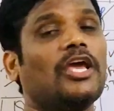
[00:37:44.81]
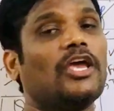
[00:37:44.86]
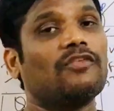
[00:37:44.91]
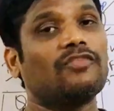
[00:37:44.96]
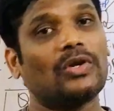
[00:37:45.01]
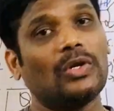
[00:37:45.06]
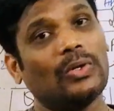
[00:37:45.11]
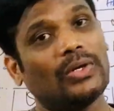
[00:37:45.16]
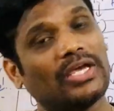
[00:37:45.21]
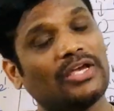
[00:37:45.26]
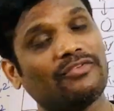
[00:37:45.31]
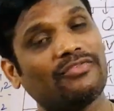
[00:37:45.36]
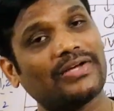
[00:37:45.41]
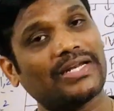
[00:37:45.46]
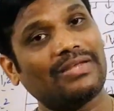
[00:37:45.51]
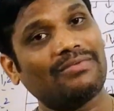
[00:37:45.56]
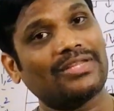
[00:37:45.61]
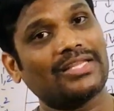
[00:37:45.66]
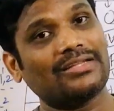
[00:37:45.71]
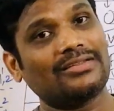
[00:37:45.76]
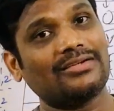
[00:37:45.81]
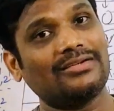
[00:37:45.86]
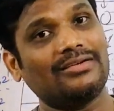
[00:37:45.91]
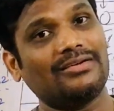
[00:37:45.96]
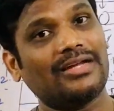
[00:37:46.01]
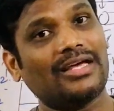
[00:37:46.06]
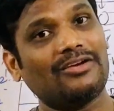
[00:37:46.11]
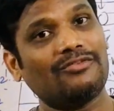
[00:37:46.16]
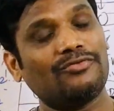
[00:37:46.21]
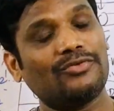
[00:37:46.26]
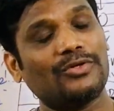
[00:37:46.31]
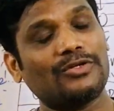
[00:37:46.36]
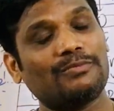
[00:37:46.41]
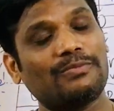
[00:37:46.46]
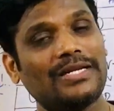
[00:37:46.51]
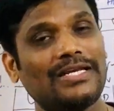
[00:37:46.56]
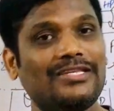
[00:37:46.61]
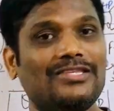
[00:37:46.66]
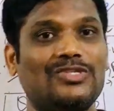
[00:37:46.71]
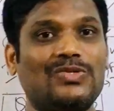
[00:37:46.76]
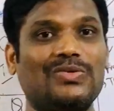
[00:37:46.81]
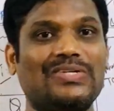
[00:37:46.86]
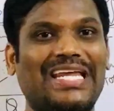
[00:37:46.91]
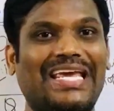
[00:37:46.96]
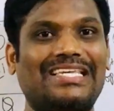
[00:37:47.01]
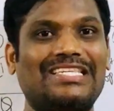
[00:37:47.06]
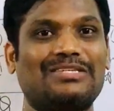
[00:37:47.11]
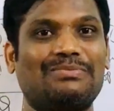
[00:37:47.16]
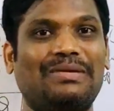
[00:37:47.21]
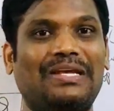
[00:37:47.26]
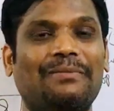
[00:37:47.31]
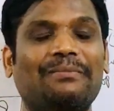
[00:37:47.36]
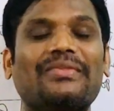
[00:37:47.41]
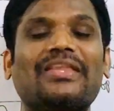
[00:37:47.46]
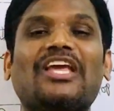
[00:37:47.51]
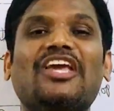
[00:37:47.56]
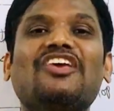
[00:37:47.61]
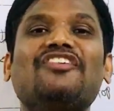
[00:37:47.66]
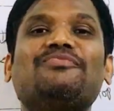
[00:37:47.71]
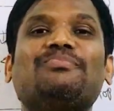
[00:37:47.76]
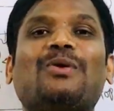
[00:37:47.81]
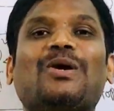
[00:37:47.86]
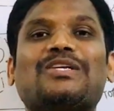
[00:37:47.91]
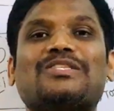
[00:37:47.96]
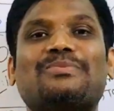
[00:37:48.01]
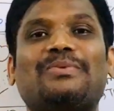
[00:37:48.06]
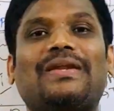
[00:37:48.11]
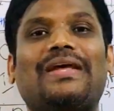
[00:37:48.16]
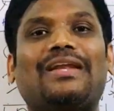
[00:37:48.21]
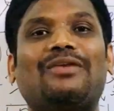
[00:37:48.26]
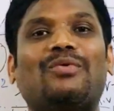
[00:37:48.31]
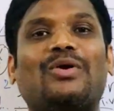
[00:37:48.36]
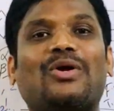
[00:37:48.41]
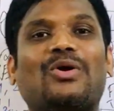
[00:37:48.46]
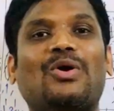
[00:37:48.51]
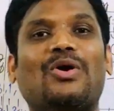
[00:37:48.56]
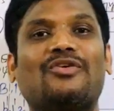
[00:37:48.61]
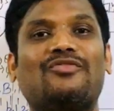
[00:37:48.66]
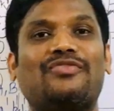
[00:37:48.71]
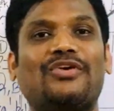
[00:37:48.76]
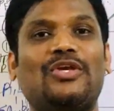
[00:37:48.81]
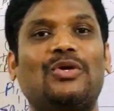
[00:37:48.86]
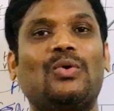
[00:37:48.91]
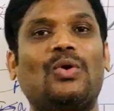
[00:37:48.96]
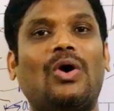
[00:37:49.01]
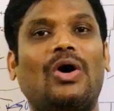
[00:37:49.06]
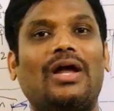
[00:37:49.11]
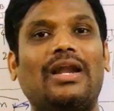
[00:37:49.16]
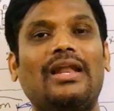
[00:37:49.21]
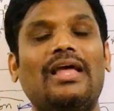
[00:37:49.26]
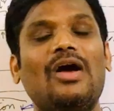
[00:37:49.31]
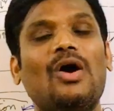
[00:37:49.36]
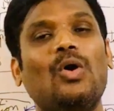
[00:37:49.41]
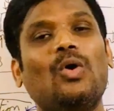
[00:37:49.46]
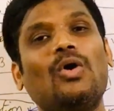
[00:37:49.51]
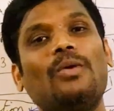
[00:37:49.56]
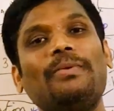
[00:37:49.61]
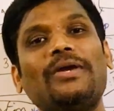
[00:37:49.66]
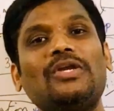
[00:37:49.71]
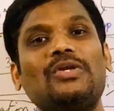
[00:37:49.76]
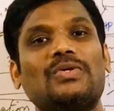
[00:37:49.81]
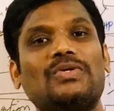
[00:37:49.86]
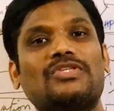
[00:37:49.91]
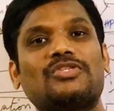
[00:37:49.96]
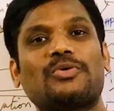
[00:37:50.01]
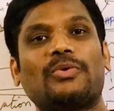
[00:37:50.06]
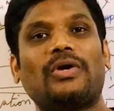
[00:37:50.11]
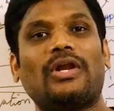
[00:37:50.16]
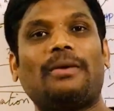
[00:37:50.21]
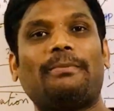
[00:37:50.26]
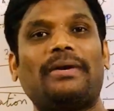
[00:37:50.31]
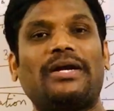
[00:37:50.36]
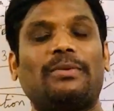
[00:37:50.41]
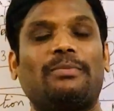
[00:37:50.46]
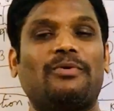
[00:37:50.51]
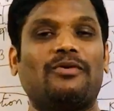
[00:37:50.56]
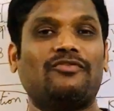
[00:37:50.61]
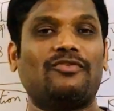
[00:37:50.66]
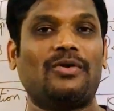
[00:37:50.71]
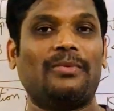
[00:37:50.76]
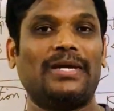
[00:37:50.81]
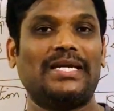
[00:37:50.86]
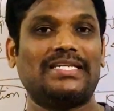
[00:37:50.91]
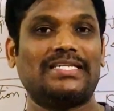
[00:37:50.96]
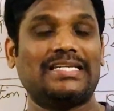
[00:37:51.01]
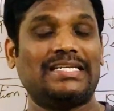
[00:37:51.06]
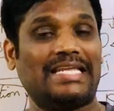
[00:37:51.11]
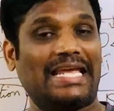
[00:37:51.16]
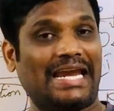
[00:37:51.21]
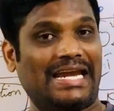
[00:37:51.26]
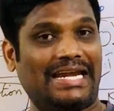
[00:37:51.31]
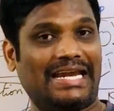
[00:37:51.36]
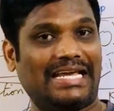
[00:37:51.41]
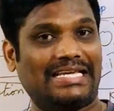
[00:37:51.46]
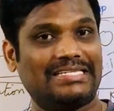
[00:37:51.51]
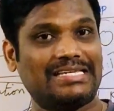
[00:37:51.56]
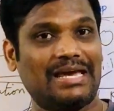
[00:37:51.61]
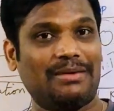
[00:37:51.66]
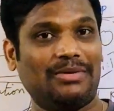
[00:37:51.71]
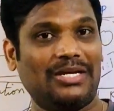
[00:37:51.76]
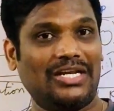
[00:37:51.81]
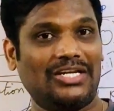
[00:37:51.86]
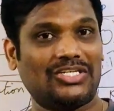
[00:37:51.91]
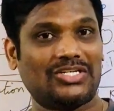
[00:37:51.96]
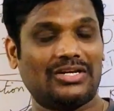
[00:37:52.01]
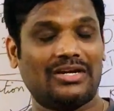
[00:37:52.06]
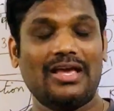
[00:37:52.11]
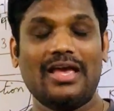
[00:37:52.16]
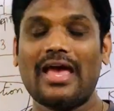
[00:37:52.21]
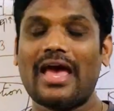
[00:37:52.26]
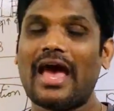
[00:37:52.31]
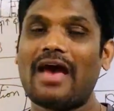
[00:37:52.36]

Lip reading: If you are looking for even the 3rd and 4th, please do text me. If possible, I will work out for you all. Hoping to issue a better performance in the end examination.